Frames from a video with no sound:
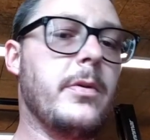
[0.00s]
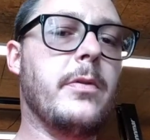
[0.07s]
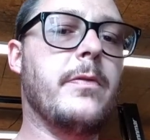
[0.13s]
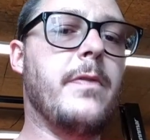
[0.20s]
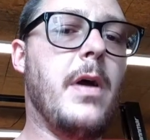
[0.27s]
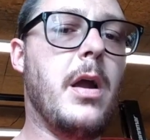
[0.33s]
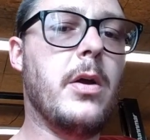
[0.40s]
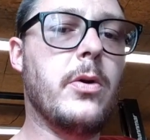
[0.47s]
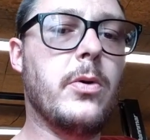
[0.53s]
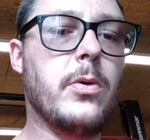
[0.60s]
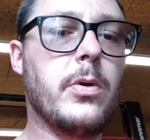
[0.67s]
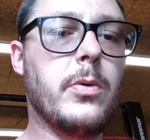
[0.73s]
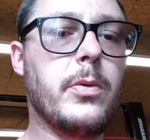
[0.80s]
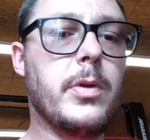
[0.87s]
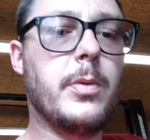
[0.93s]
through the firing
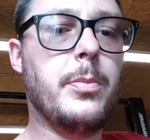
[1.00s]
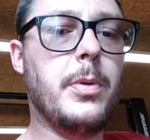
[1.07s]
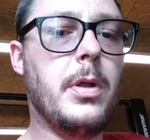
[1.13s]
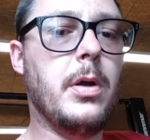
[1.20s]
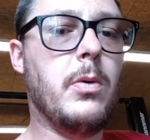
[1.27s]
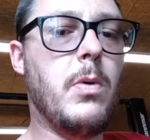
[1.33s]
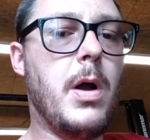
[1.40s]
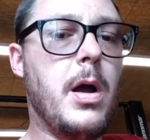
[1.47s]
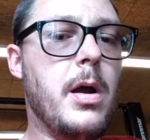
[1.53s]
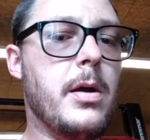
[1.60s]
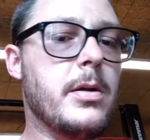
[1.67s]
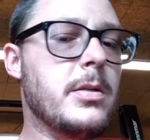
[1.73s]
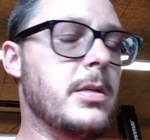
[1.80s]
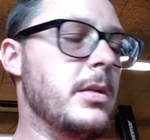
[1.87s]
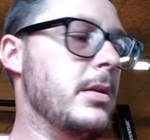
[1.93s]
order with your plug
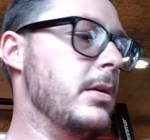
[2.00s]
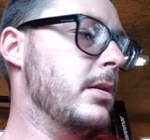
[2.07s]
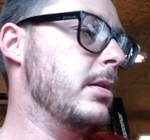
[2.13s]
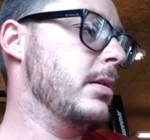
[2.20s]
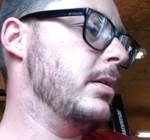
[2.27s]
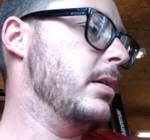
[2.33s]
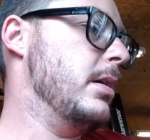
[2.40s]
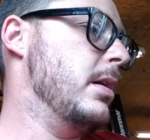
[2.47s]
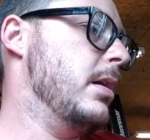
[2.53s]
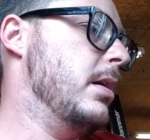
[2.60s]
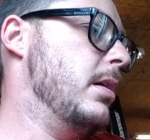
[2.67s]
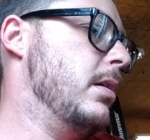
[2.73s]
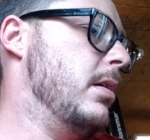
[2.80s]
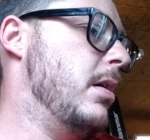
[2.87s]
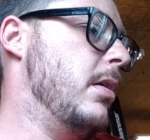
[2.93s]
wires and
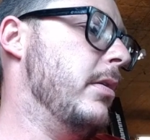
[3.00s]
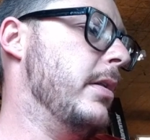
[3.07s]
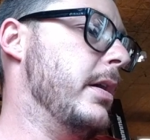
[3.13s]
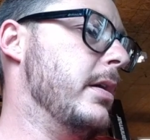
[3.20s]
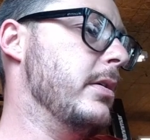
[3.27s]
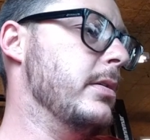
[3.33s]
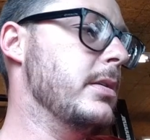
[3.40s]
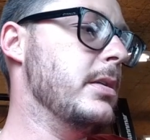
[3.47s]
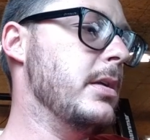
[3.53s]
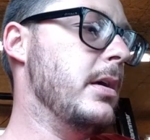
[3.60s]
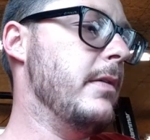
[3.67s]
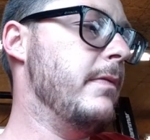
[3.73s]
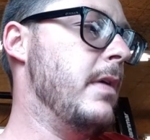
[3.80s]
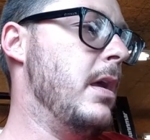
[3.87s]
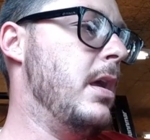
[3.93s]
all that good
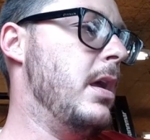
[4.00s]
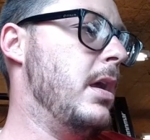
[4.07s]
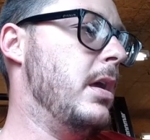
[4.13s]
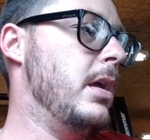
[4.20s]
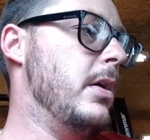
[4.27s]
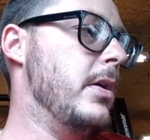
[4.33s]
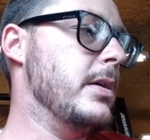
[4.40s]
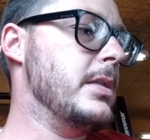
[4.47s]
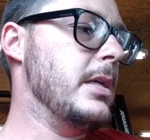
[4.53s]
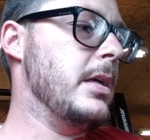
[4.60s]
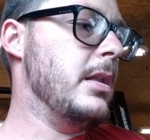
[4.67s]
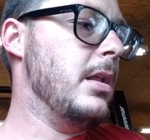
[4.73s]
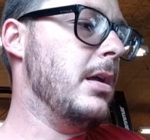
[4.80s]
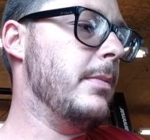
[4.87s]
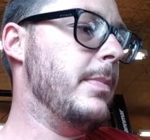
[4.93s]
stuff. You know, I see
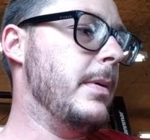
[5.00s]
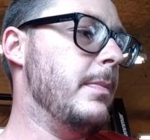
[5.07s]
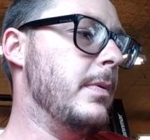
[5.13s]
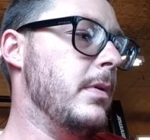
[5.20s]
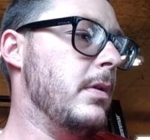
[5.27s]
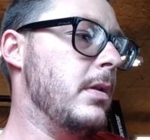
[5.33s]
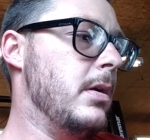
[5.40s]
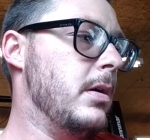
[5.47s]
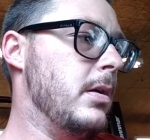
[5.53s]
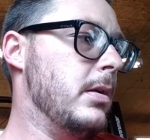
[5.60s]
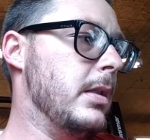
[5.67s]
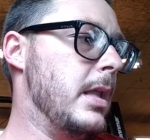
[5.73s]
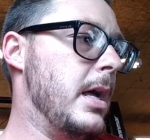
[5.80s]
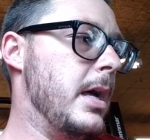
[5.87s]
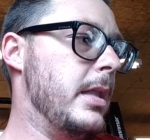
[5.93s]
a lot of people
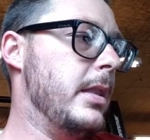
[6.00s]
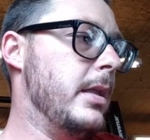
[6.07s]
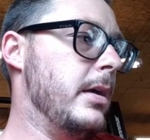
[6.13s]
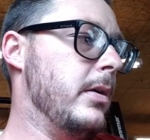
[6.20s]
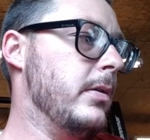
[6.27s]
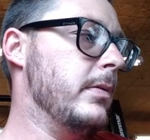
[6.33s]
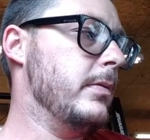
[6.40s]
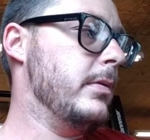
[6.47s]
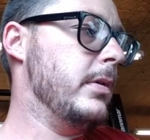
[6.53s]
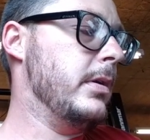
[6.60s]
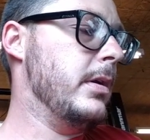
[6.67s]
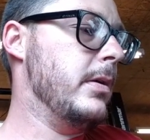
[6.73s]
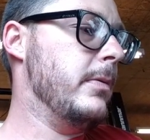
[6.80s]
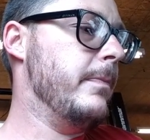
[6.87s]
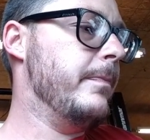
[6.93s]
online, they'll, you
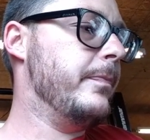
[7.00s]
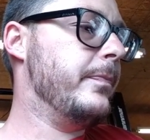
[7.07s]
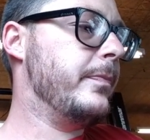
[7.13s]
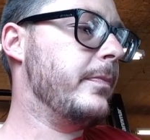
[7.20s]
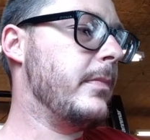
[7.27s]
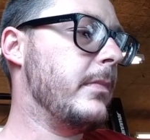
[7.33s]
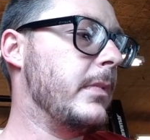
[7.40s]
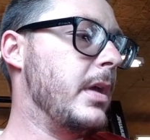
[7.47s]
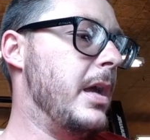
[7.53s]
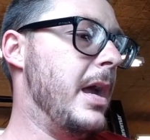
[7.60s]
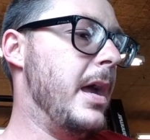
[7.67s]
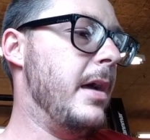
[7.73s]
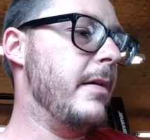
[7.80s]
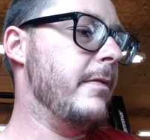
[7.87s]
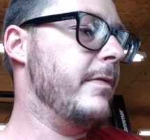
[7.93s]
know,
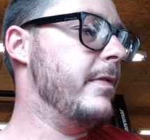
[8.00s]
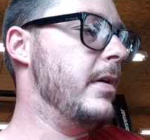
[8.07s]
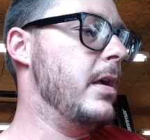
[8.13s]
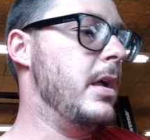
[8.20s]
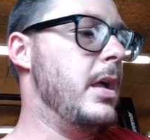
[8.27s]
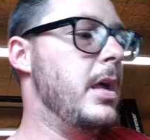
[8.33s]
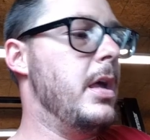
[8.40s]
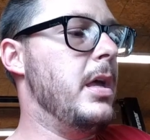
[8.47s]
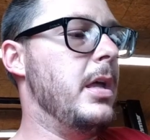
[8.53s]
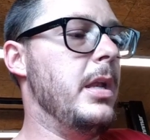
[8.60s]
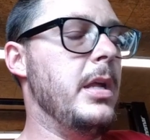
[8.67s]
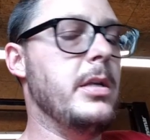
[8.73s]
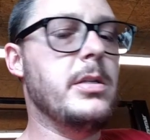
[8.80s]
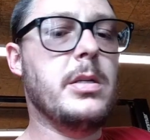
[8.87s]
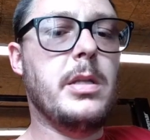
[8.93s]
have an
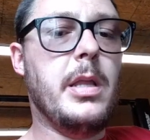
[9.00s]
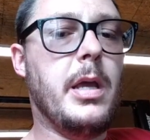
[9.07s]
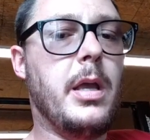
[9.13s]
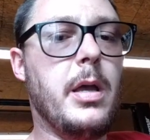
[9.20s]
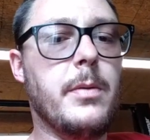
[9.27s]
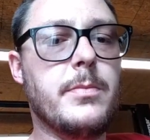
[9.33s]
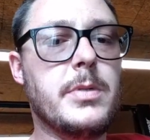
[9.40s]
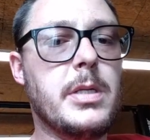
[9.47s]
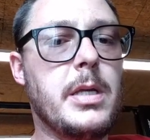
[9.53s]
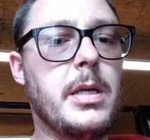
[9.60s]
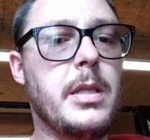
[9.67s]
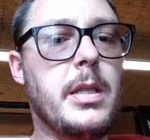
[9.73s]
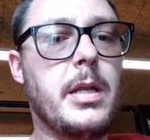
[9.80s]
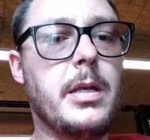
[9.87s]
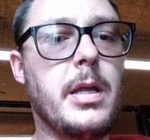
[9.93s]
engine that comes
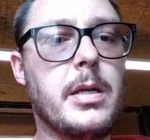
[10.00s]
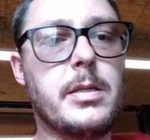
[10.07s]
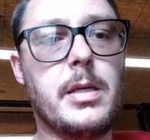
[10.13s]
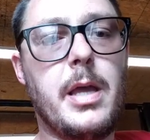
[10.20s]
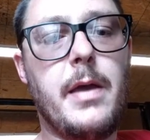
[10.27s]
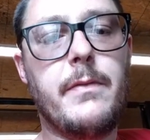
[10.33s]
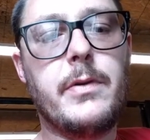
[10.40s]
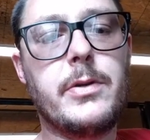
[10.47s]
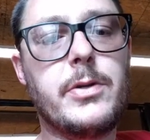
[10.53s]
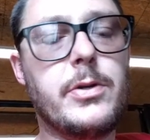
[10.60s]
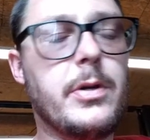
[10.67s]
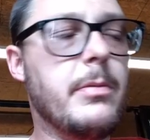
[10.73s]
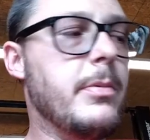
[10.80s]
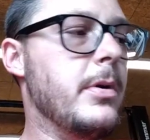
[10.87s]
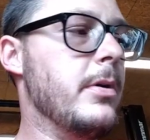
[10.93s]
in that doesn't have a
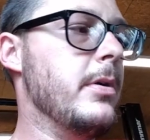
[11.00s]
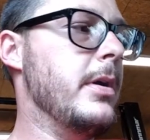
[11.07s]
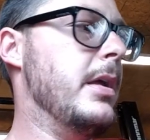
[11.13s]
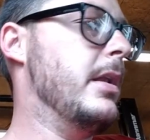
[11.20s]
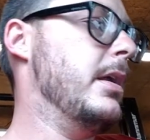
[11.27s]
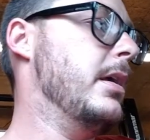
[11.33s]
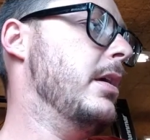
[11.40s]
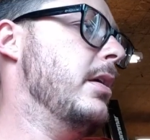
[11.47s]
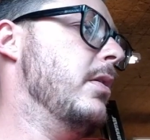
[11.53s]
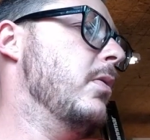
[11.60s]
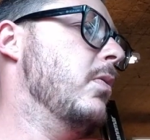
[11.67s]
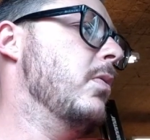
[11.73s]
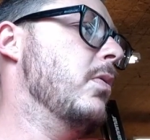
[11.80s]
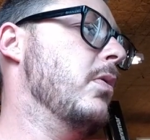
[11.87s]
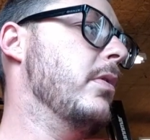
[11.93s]
distributor in it,
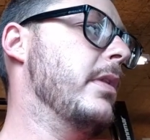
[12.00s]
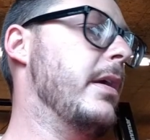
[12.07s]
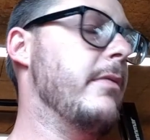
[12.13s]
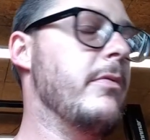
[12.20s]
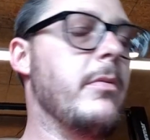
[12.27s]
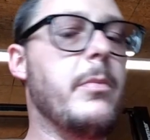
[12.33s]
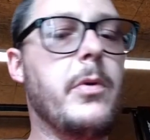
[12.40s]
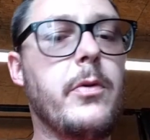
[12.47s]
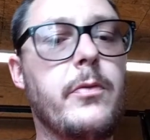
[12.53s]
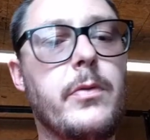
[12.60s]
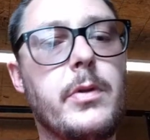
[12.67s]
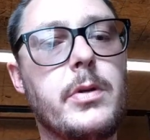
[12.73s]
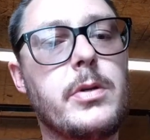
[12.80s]
or they've removed the